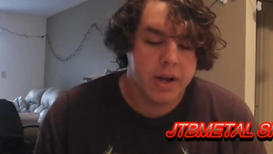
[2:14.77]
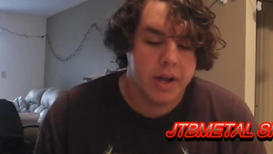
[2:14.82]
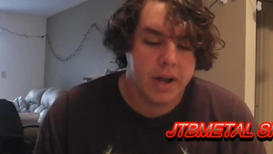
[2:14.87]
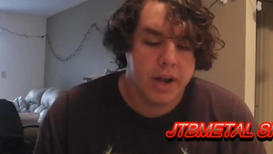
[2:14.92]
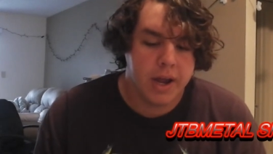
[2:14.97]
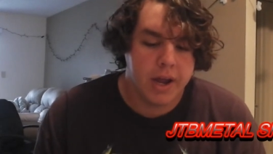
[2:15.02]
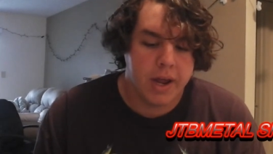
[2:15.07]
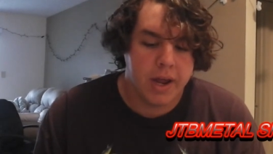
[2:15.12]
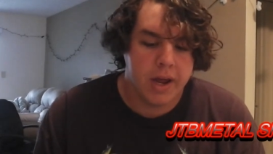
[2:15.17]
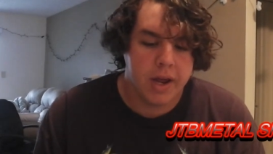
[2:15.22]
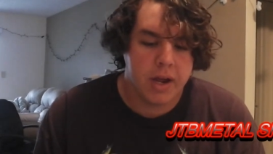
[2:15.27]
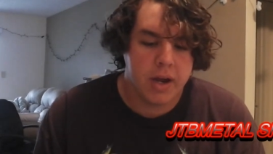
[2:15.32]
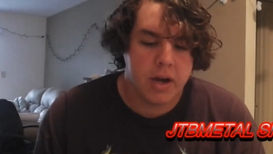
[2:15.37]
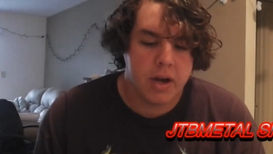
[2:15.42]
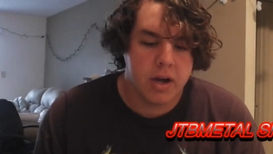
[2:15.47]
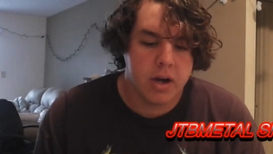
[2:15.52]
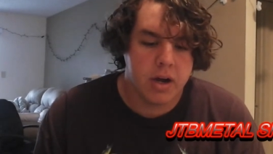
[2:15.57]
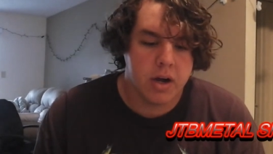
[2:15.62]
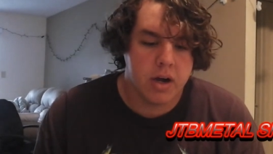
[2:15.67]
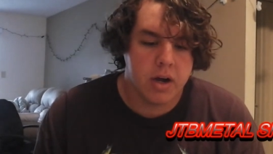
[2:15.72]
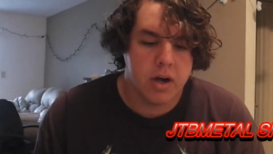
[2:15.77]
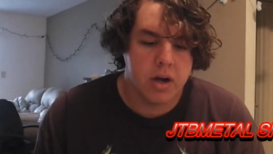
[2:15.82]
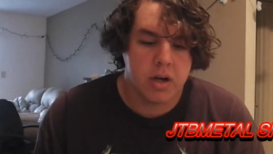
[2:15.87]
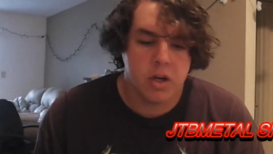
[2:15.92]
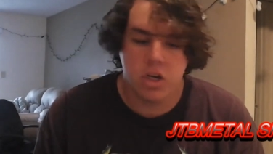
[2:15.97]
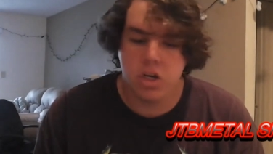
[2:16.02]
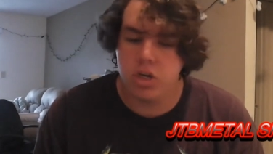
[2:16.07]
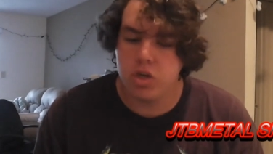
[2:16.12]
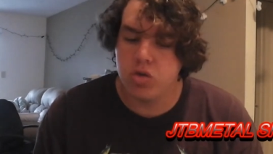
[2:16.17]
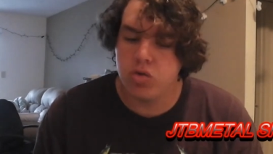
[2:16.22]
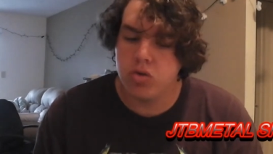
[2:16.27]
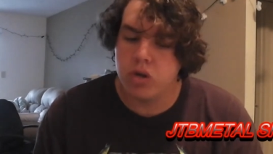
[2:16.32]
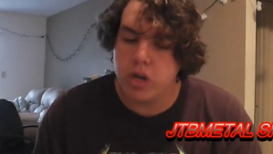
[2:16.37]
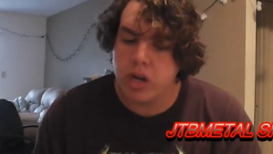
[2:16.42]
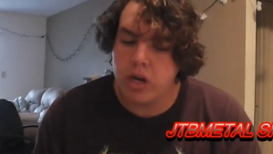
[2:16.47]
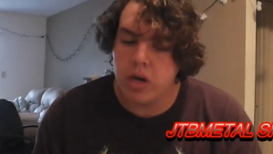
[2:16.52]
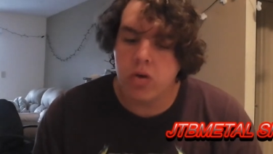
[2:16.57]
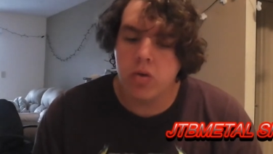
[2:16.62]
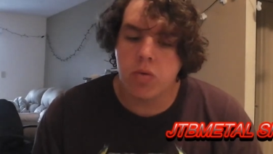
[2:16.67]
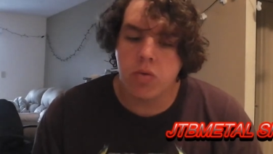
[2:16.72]
And uh, just
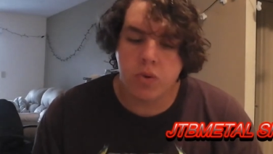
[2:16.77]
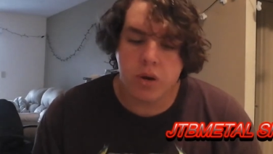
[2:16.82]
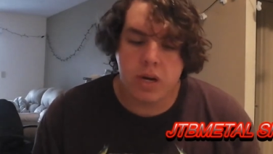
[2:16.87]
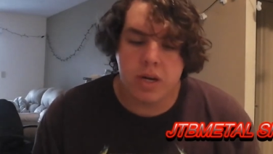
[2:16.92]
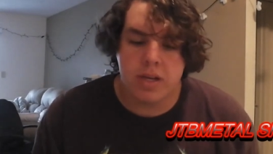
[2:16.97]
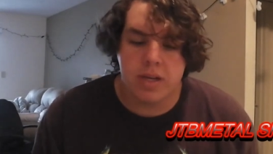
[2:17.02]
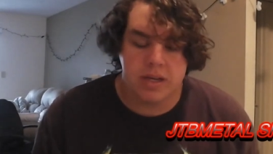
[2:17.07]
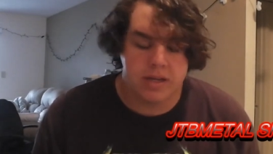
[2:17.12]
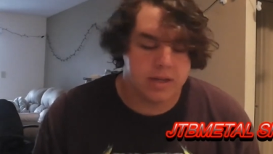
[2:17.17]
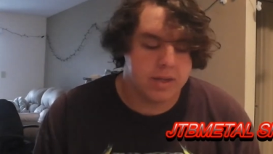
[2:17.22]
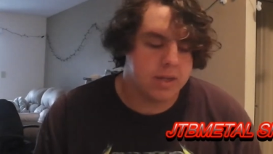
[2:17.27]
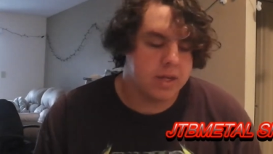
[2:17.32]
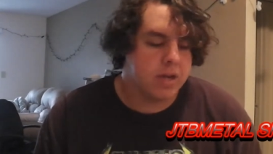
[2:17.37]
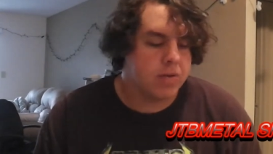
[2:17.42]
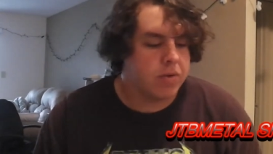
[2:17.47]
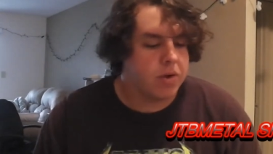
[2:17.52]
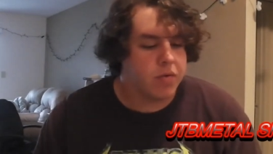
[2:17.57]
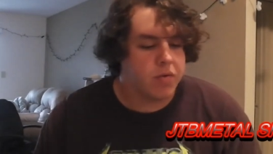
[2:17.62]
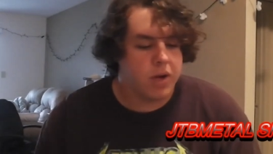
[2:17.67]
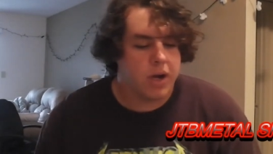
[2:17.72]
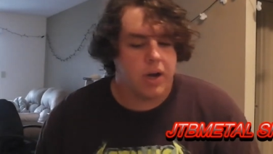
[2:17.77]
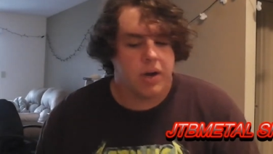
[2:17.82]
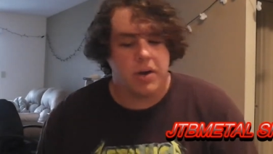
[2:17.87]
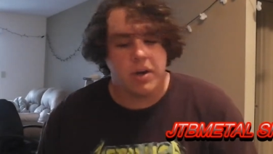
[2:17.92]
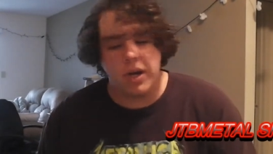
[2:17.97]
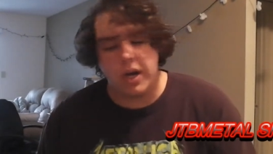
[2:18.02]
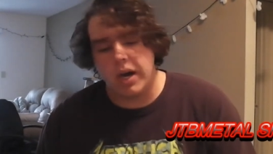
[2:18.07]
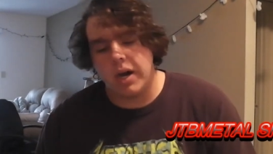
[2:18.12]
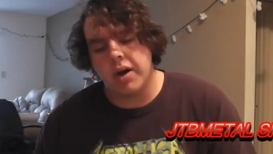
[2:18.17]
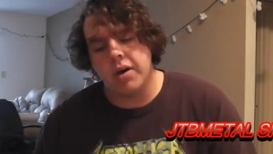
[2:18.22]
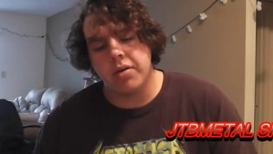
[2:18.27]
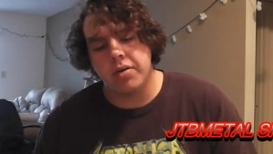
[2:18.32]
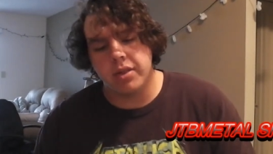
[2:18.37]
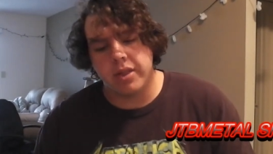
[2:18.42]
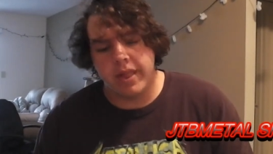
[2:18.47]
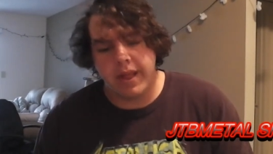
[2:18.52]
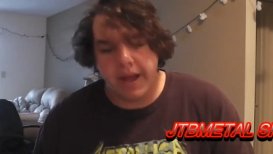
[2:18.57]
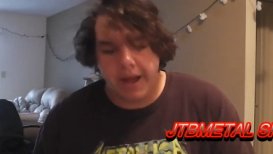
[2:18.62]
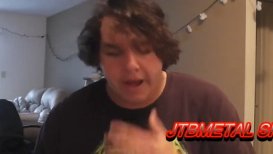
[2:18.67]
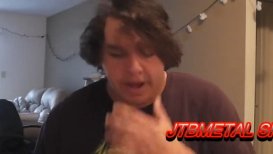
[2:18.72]
here recently, we found
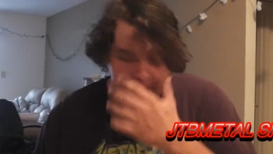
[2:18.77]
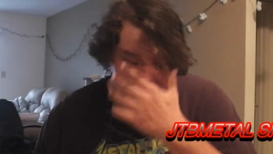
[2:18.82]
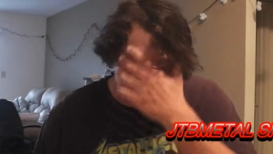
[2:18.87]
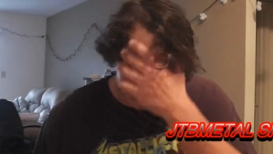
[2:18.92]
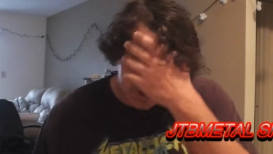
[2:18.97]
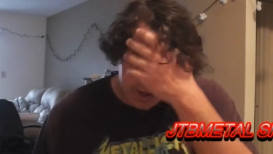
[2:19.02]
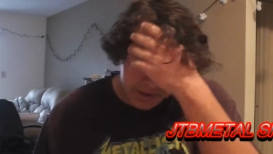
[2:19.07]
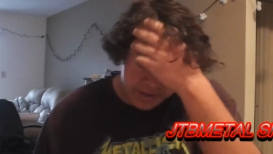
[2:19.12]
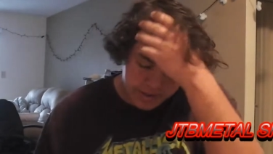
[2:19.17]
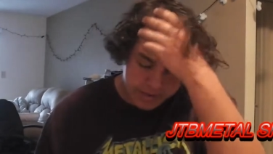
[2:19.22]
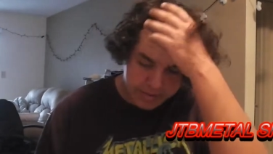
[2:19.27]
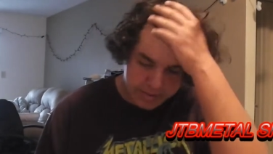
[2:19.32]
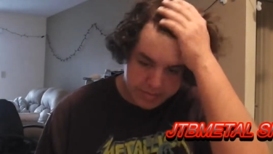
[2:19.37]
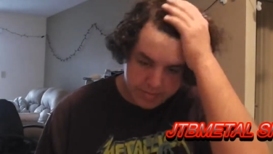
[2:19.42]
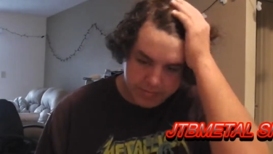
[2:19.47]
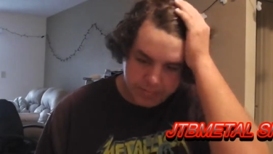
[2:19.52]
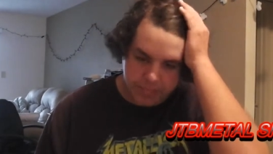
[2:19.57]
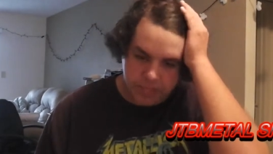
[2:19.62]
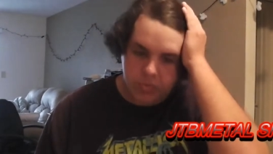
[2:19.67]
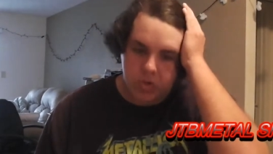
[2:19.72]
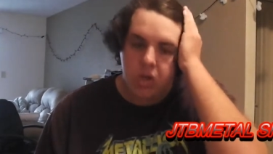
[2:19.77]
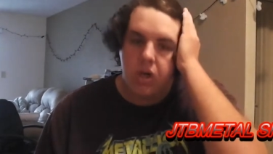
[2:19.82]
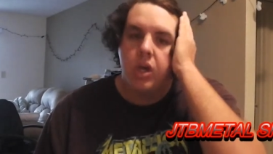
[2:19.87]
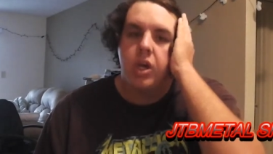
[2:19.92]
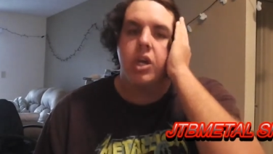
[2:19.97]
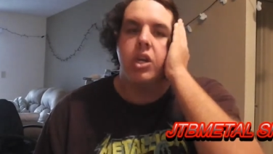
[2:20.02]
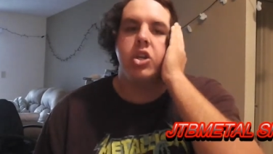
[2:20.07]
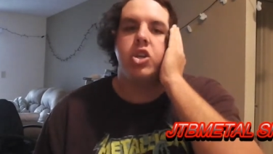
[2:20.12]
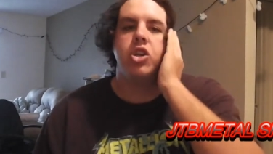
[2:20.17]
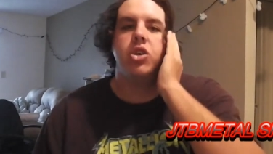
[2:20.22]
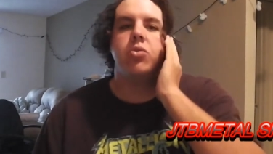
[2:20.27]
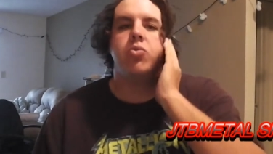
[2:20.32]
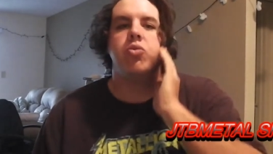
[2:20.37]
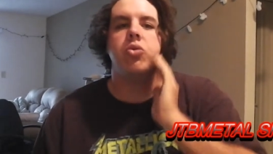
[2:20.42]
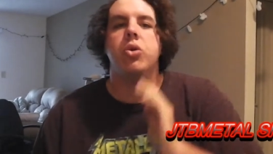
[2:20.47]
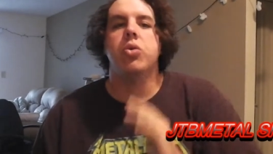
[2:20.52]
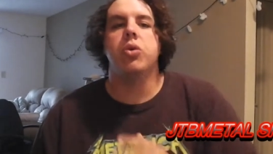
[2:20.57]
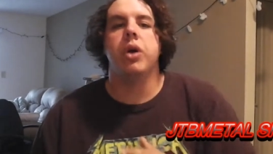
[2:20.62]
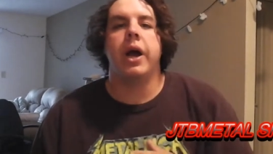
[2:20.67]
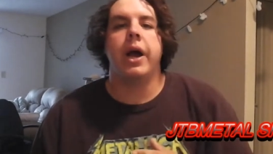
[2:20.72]
out that um, Jim
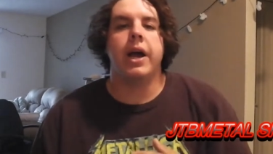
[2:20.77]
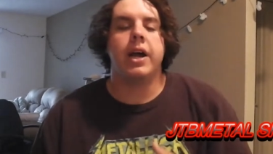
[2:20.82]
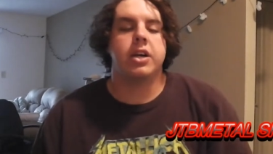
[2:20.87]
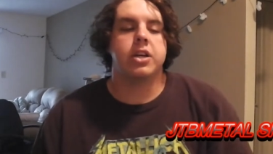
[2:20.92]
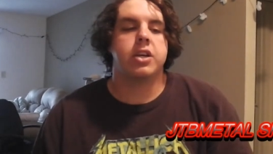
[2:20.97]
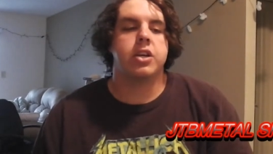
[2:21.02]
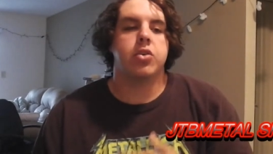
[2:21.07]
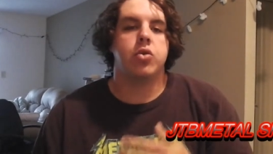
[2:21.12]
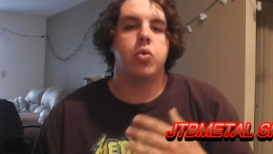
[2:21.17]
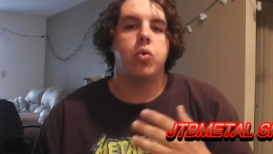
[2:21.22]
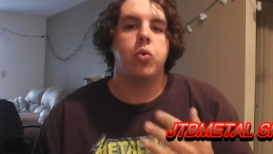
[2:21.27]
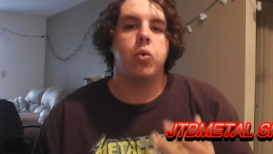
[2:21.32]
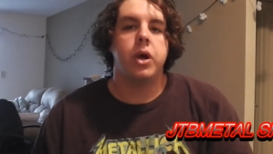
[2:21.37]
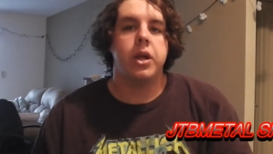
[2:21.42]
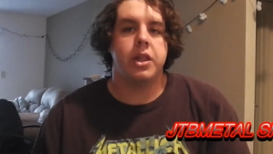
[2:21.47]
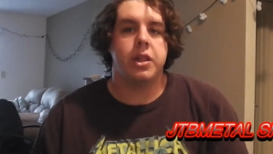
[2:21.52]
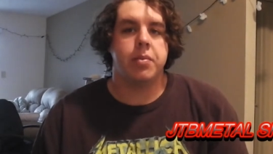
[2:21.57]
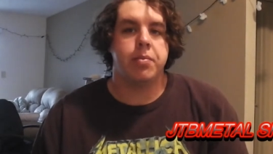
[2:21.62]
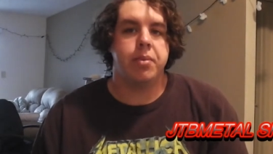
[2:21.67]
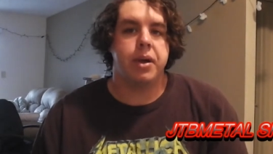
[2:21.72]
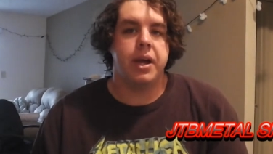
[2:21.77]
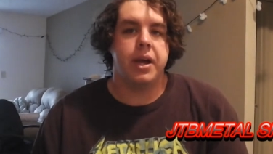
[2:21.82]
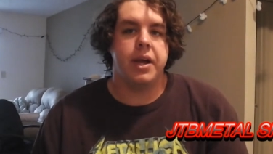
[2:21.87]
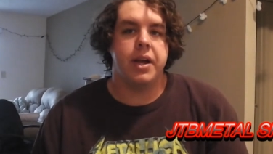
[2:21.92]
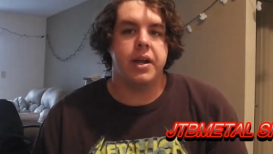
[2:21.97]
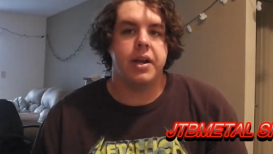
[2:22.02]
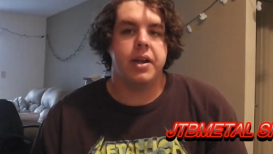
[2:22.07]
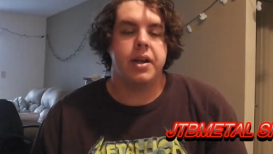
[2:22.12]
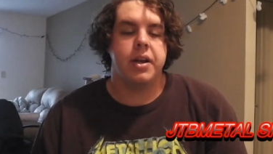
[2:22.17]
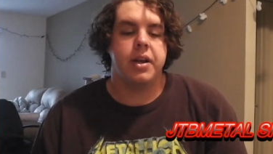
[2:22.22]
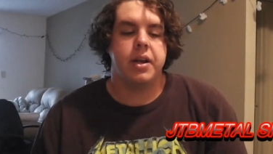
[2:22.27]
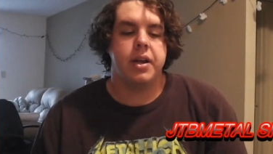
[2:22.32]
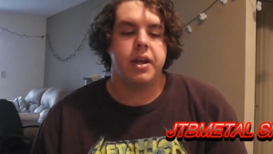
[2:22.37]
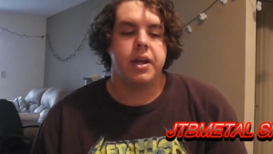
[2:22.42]
Root actually quit the band.